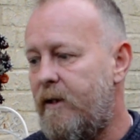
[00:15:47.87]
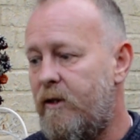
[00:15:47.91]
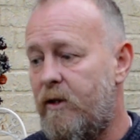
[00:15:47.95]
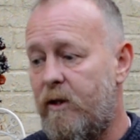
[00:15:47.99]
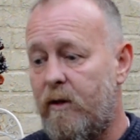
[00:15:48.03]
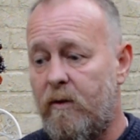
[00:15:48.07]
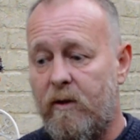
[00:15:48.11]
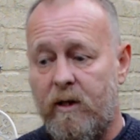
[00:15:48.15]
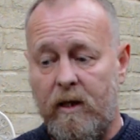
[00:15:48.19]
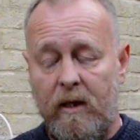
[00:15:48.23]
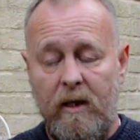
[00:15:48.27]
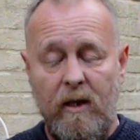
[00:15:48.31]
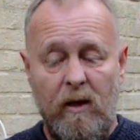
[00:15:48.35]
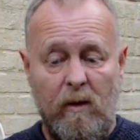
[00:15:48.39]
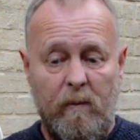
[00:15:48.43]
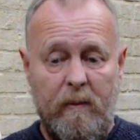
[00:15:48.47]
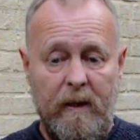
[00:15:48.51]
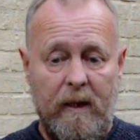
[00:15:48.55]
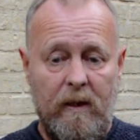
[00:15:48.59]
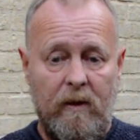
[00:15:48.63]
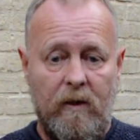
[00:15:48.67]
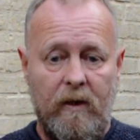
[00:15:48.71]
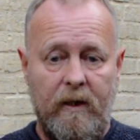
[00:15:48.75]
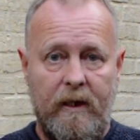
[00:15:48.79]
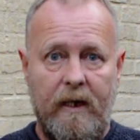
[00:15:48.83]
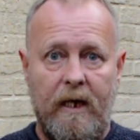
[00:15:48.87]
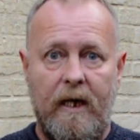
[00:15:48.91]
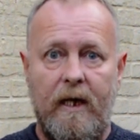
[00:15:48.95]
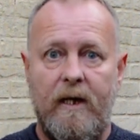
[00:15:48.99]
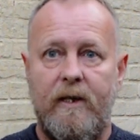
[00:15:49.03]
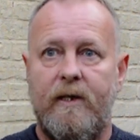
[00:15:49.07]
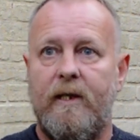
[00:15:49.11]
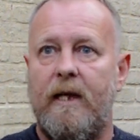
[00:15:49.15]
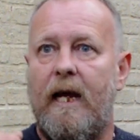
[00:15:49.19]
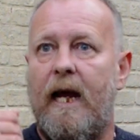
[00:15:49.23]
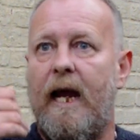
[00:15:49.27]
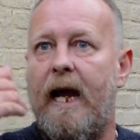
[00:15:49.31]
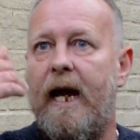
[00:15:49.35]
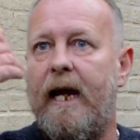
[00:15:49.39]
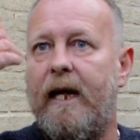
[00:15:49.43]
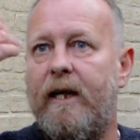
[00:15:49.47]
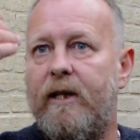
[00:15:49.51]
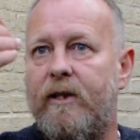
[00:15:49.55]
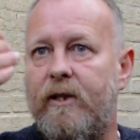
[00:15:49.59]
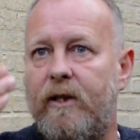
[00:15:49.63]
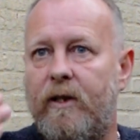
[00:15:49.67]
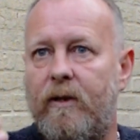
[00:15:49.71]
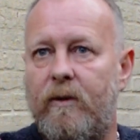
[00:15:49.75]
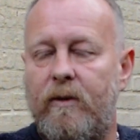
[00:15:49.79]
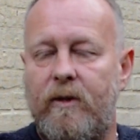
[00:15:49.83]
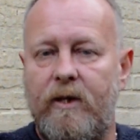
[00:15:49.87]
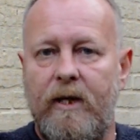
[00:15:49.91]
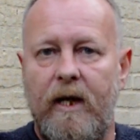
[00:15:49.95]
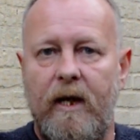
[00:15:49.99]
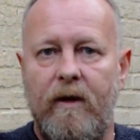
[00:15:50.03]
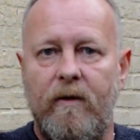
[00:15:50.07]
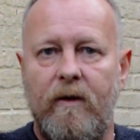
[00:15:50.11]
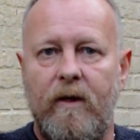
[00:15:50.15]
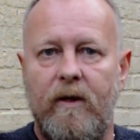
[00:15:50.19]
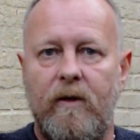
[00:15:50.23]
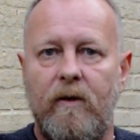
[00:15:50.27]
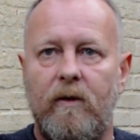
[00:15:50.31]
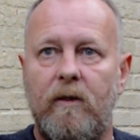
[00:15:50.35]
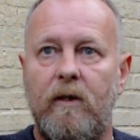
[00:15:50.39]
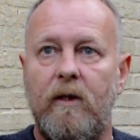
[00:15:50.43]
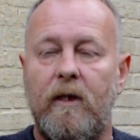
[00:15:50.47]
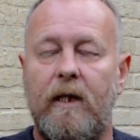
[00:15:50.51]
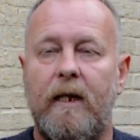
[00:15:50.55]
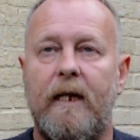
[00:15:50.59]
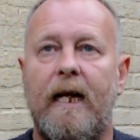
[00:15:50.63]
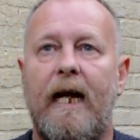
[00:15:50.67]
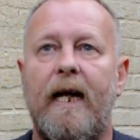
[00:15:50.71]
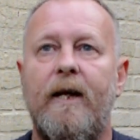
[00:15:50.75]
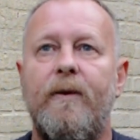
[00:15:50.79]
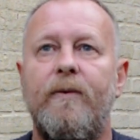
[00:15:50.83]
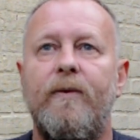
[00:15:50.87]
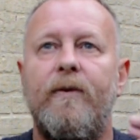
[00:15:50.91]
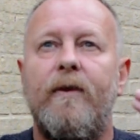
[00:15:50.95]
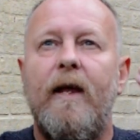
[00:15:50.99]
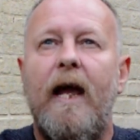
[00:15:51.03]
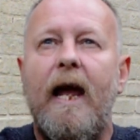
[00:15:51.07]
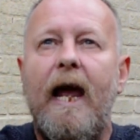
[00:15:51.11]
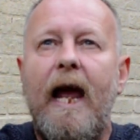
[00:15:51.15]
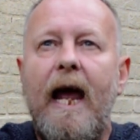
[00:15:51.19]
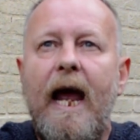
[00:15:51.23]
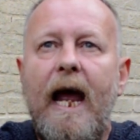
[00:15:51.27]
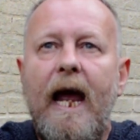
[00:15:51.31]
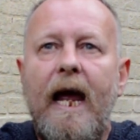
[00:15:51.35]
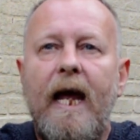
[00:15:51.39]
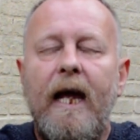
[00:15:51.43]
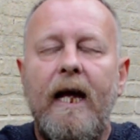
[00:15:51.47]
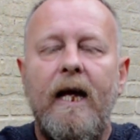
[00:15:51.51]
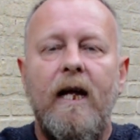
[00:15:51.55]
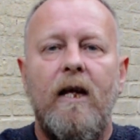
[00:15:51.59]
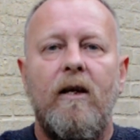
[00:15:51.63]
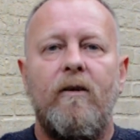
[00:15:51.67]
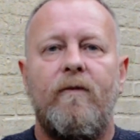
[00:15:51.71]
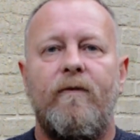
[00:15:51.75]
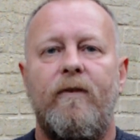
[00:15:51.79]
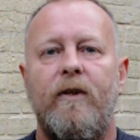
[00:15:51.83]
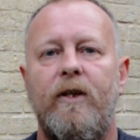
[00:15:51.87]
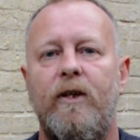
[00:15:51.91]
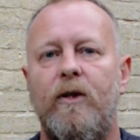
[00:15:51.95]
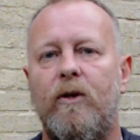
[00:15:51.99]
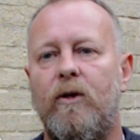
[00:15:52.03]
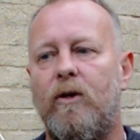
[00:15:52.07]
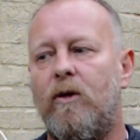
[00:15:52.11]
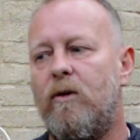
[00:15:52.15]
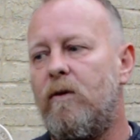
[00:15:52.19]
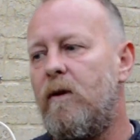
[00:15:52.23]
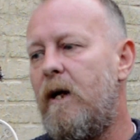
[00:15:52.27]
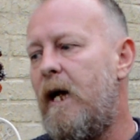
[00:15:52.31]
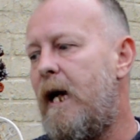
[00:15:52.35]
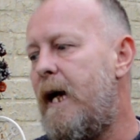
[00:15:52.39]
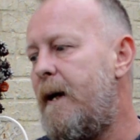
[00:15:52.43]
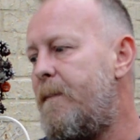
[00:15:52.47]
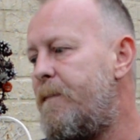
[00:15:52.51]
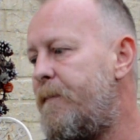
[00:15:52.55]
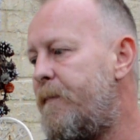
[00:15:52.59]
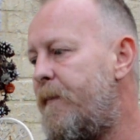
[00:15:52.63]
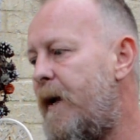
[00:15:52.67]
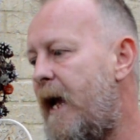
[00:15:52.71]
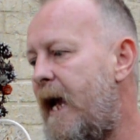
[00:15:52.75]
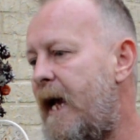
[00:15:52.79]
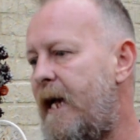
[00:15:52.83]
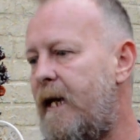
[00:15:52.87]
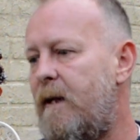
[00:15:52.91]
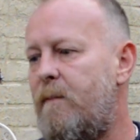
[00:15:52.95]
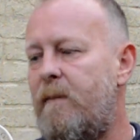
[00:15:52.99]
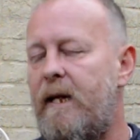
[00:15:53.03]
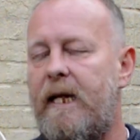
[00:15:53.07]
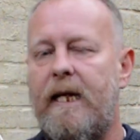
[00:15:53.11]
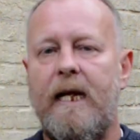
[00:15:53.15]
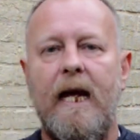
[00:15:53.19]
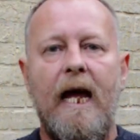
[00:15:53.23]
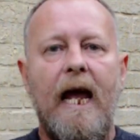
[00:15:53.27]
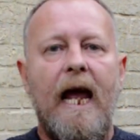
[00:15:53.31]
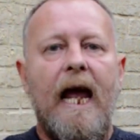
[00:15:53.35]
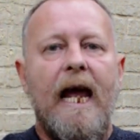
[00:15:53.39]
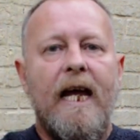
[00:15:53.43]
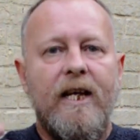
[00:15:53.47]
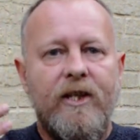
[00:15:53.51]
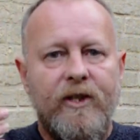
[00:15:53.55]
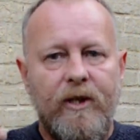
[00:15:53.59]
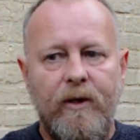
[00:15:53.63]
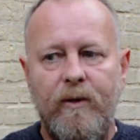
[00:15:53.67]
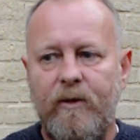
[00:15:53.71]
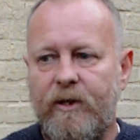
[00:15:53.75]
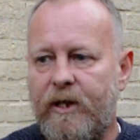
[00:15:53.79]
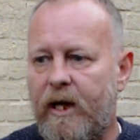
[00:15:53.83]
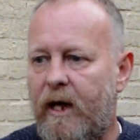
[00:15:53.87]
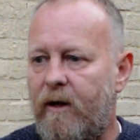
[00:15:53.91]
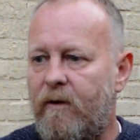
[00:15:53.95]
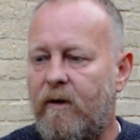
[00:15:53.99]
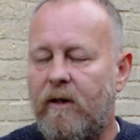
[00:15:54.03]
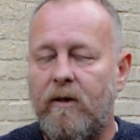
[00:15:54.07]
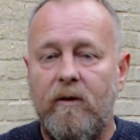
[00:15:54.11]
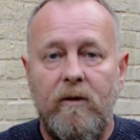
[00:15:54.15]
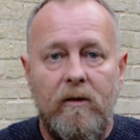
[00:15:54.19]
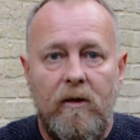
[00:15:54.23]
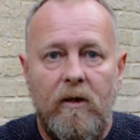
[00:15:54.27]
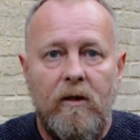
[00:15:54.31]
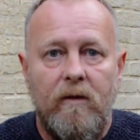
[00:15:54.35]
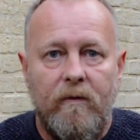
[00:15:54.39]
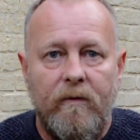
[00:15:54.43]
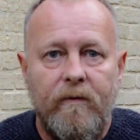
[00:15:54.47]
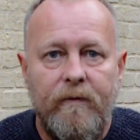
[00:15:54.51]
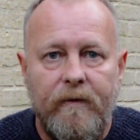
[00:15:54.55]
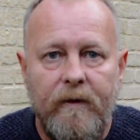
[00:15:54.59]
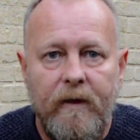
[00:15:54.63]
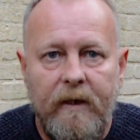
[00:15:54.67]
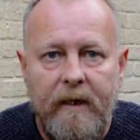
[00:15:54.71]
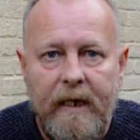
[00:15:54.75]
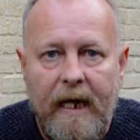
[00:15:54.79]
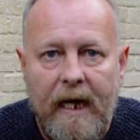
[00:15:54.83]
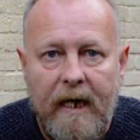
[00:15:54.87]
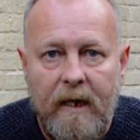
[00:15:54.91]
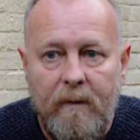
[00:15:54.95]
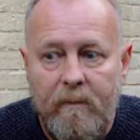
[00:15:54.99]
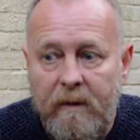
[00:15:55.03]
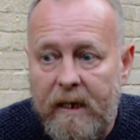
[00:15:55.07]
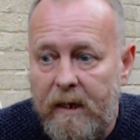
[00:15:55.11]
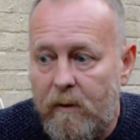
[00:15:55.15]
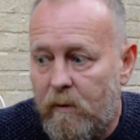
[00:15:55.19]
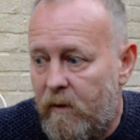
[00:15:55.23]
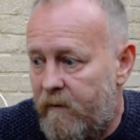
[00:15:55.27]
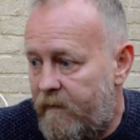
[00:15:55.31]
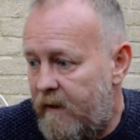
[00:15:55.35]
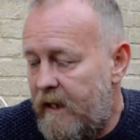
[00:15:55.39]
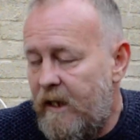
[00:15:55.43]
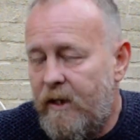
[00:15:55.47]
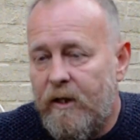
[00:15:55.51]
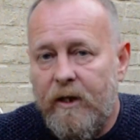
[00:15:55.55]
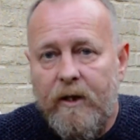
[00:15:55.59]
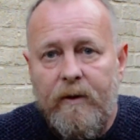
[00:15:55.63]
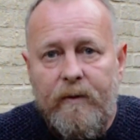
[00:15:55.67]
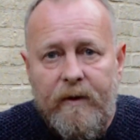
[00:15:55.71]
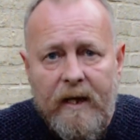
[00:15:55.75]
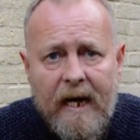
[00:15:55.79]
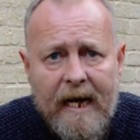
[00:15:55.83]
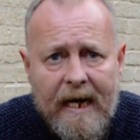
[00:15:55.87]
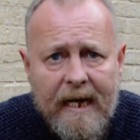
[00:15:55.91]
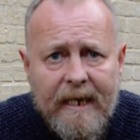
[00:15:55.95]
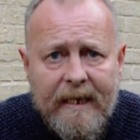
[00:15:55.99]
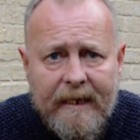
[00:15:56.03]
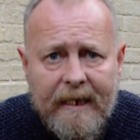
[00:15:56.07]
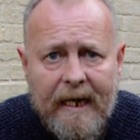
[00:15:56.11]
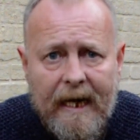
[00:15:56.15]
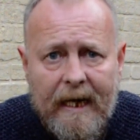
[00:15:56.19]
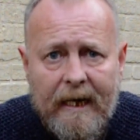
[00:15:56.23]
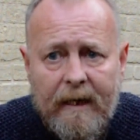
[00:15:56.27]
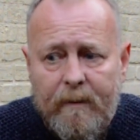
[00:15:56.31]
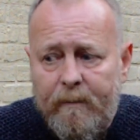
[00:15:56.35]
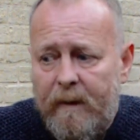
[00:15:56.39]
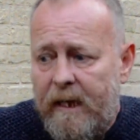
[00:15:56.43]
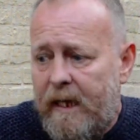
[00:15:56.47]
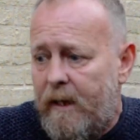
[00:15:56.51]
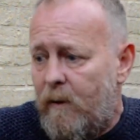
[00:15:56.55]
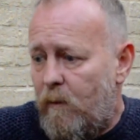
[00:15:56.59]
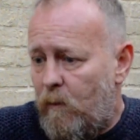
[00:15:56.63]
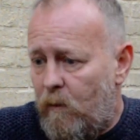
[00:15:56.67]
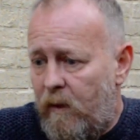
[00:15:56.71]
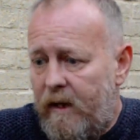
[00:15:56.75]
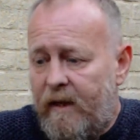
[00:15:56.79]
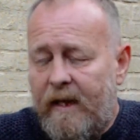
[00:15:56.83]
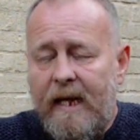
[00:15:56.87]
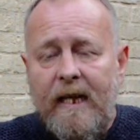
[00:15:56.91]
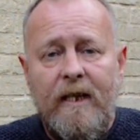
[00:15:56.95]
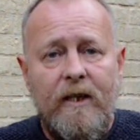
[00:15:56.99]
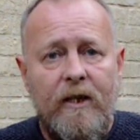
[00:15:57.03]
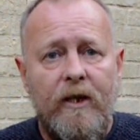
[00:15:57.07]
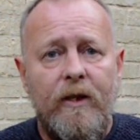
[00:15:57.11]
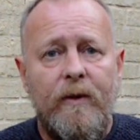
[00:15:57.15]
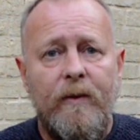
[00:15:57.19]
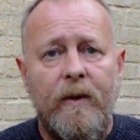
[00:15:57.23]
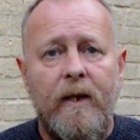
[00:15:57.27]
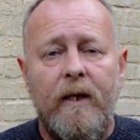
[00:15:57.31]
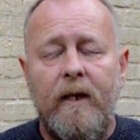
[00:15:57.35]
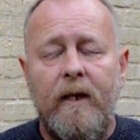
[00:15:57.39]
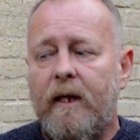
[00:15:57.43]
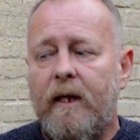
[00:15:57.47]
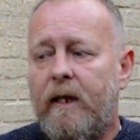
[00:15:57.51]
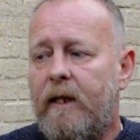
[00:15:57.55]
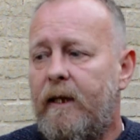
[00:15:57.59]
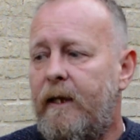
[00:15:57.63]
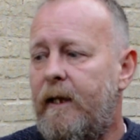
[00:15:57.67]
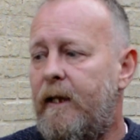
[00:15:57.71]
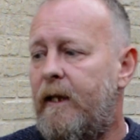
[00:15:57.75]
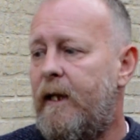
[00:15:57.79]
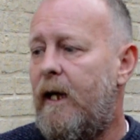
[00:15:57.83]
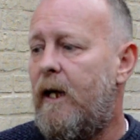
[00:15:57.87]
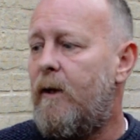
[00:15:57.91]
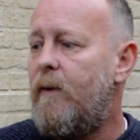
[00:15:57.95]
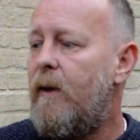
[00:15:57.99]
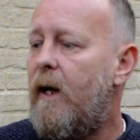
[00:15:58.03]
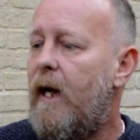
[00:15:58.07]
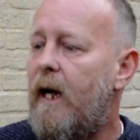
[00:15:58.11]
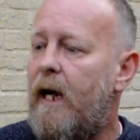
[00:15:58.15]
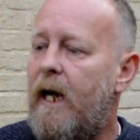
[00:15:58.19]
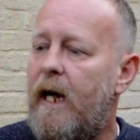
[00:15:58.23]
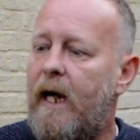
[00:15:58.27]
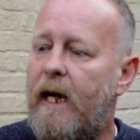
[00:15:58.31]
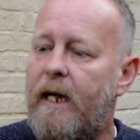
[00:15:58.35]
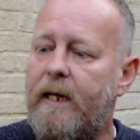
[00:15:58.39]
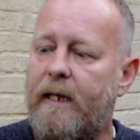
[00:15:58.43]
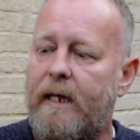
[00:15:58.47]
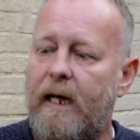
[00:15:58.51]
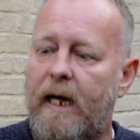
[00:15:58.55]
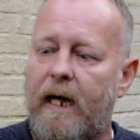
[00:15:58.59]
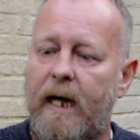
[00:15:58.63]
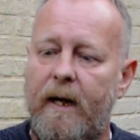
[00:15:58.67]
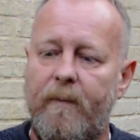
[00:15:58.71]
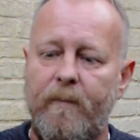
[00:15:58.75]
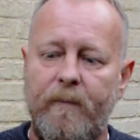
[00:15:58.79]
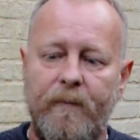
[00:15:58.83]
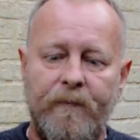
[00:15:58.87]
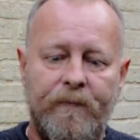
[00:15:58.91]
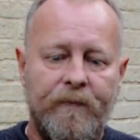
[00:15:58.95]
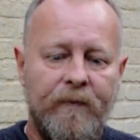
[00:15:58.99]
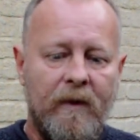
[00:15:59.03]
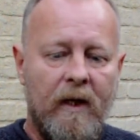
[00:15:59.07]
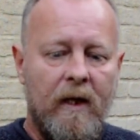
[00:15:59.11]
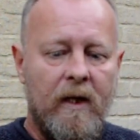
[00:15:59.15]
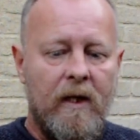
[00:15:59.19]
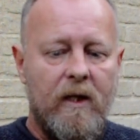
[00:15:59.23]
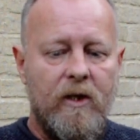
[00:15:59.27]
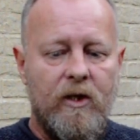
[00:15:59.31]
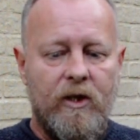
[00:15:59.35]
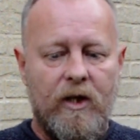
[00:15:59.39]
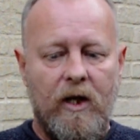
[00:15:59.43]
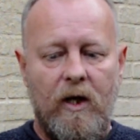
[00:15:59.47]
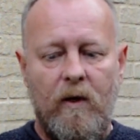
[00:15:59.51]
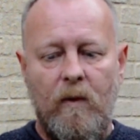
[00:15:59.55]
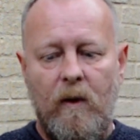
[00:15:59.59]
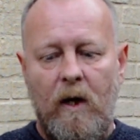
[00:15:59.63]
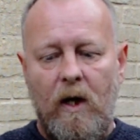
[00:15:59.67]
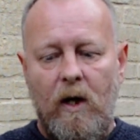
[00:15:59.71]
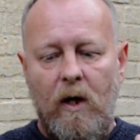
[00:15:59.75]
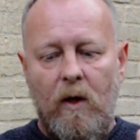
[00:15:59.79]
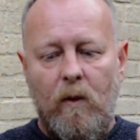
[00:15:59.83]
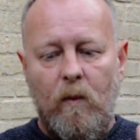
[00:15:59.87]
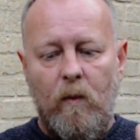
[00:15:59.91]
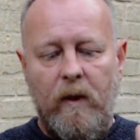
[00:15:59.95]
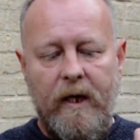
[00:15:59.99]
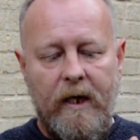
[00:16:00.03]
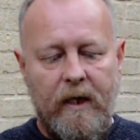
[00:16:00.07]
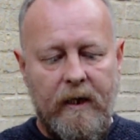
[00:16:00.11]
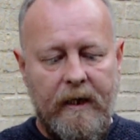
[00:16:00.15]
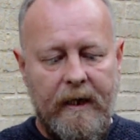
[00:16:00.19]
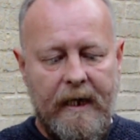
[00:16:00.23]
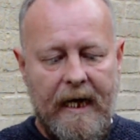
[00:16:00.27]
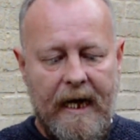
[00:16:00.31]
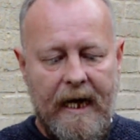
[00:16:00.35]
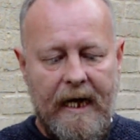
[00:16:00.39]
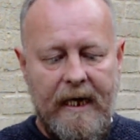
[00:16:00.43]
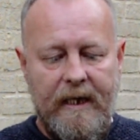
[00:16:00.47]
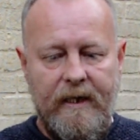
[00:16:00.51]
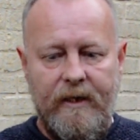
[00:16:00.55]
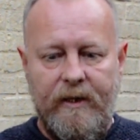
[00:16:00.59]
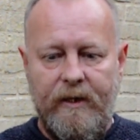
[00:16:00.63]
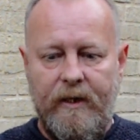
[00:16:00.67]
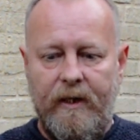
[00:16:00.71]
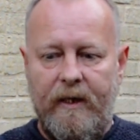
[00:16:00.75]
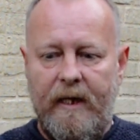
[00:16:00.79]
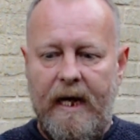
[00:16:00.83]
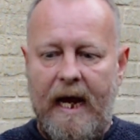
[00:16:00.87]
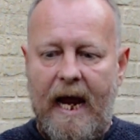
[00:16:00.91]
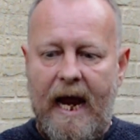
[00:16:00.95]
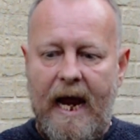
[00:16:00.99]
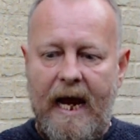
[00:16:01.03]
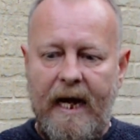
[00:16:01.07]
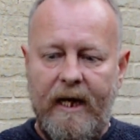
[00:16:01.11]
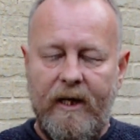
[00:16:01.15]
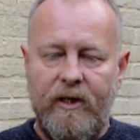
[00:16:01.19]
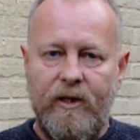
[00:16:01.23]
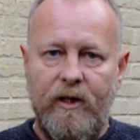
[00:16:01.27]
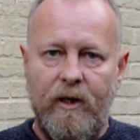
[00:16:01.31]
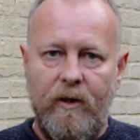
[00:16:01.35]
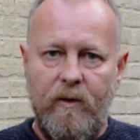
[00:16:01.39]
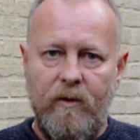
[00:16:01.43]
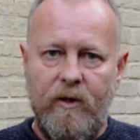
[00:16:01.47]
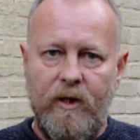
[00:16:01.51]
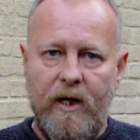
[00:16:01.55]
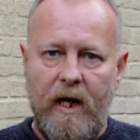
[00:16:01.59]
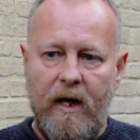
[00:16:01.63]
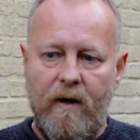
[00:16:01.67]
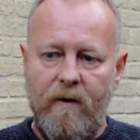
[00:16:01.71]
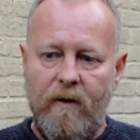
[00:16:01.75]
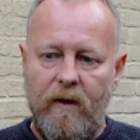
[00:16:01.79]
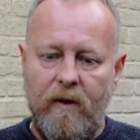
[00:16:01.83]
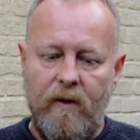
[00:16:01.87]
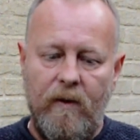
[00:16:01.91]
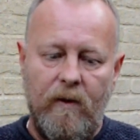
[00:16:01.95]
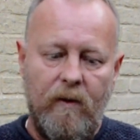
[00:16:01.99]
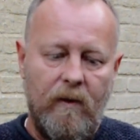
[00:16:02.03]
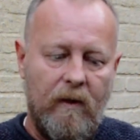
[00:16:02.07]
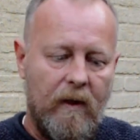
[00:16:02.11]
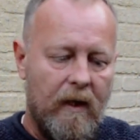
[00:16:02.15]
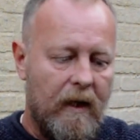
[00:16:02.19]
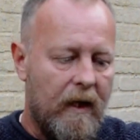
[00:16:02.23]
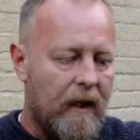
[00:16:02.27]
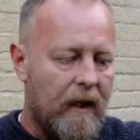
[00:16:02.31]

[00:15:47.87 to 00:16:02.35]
So it's a little bit like us, exoterical, looking out there for your enemy, esoterical, looking for the enemy within you, the hidden enemy within you, you know. And so we're going to get into the exoterical,